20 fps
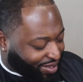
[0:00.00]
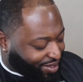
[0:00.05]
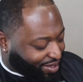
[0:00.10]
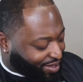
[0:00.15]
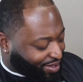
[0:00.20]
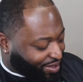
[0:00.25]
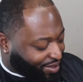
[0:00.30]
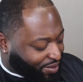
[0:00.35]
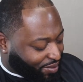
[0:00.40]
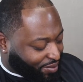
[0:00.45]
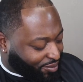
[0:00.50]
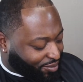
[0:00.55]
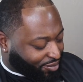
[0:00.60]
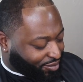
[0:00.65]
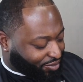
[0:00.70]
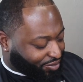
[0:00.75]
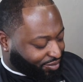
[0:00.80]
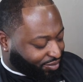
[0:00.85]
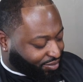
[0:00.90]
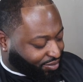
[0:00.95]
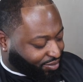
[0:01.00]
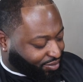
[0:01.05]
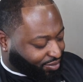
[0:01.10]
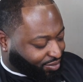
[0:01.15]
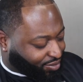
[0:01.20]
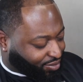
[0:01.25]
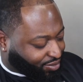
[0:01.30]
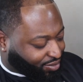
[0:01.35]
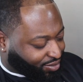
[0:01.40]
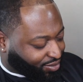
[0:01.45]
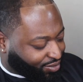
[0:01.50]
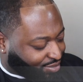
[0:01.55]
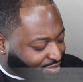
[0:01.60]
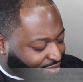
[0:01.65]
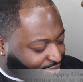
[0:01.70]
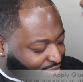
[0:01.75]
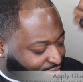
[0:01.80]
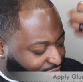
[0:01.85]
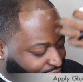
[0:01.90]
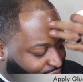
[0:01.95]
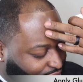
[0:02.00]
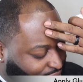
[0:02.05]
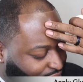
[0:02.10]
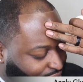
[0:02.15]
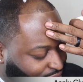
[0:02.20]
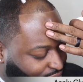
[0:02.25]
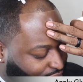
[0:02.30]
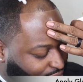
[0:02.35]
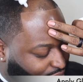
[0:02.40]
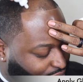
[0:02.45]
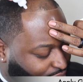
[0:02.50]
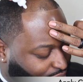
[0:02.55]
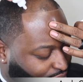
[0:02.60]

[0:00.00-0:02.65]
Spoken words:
that I have a guideline before I get started. And I